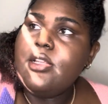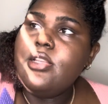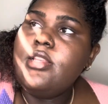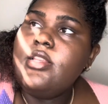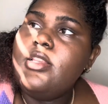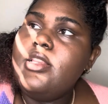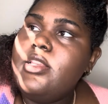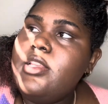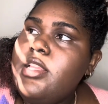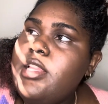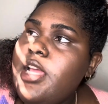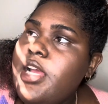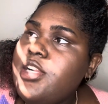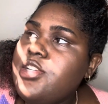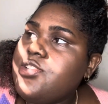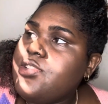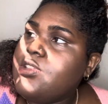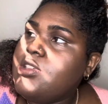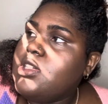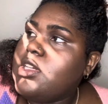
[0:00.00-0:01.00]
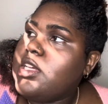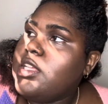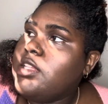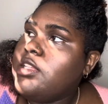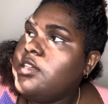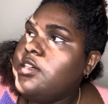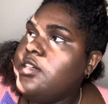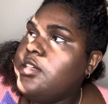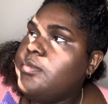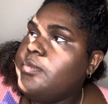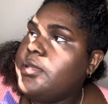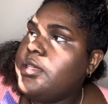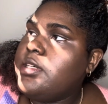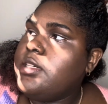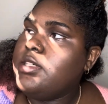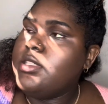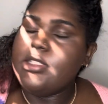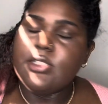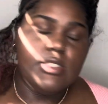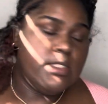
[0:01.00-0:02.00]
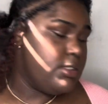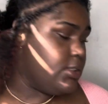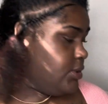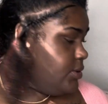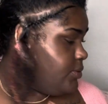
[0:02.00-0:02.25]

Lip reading: natural looking look, because